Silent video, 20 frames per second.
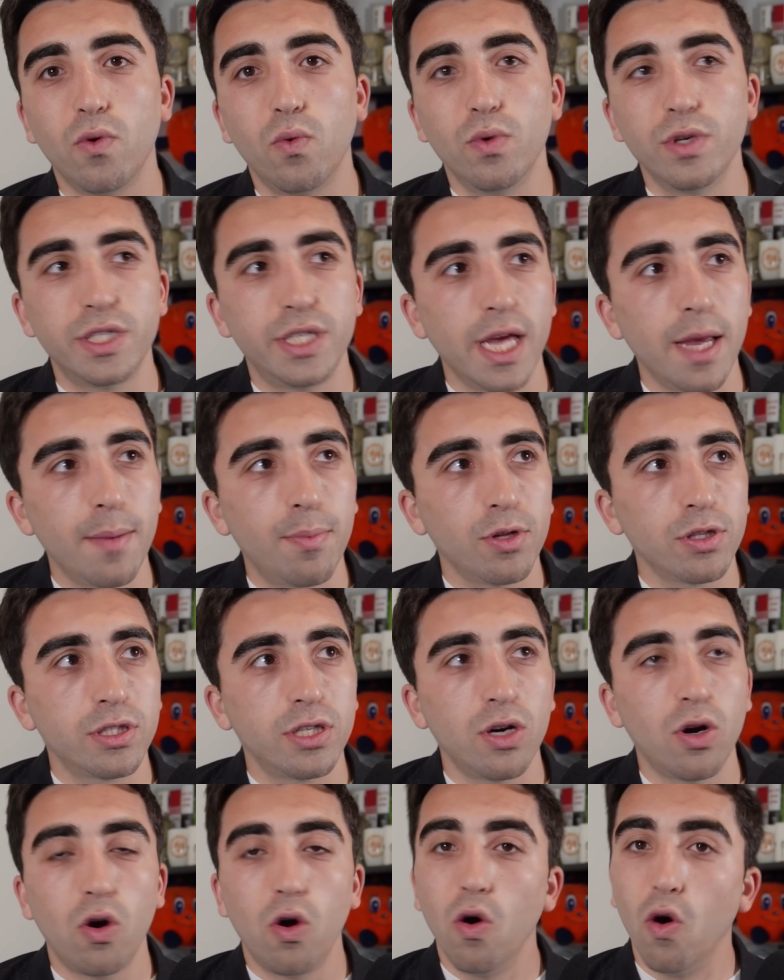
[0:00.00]
was able
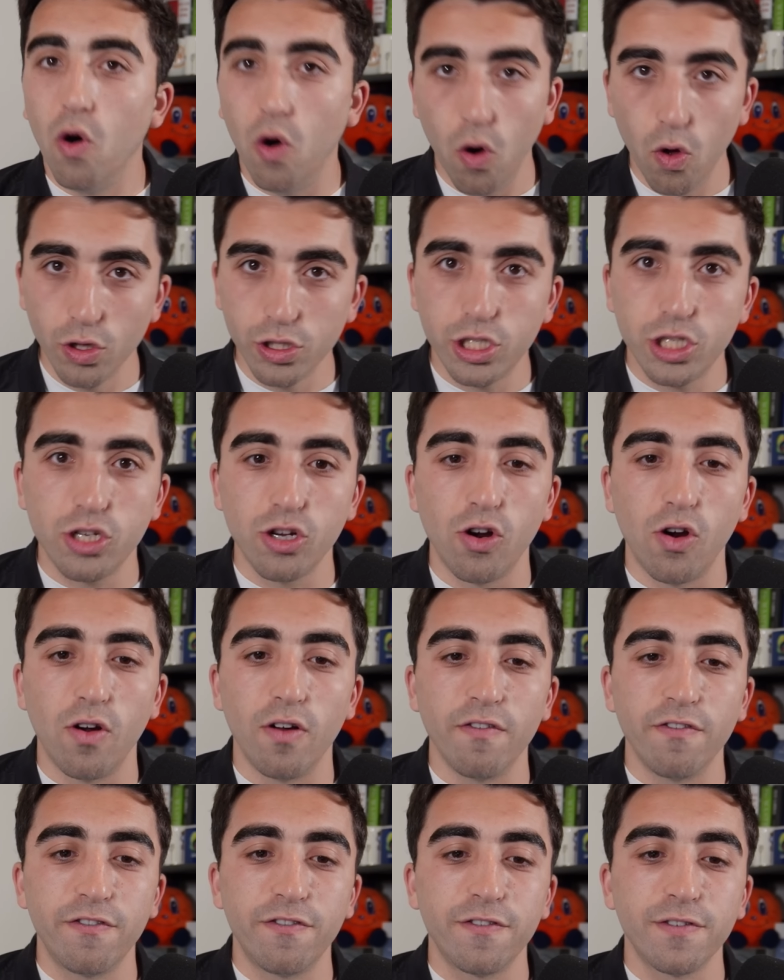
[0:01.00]
to hold
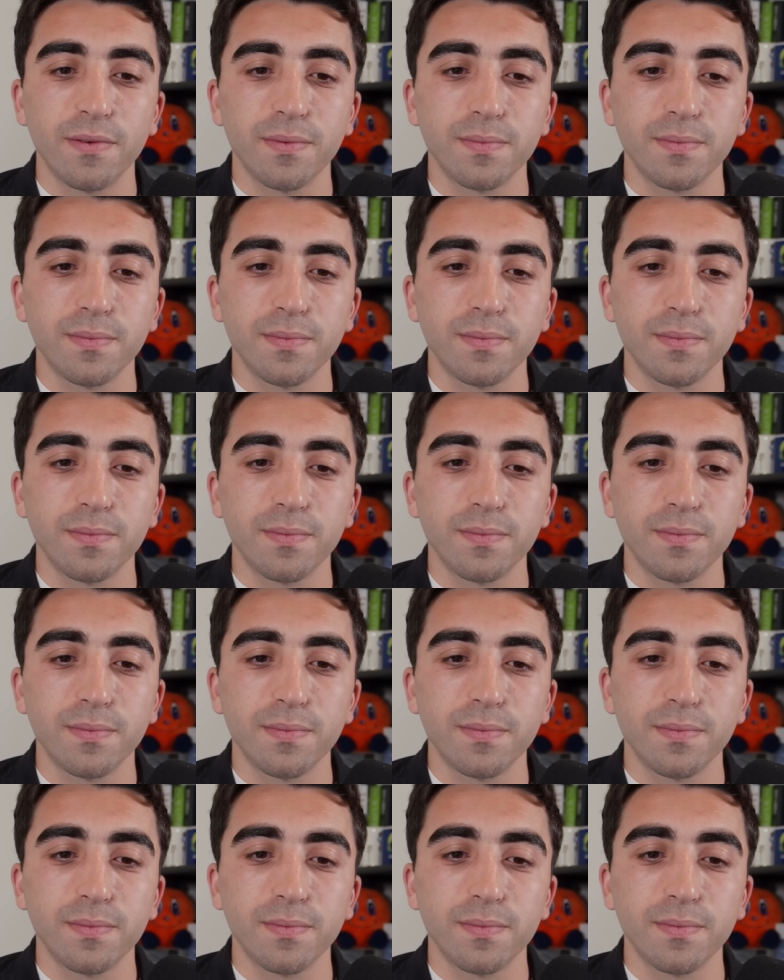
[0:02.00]
serve.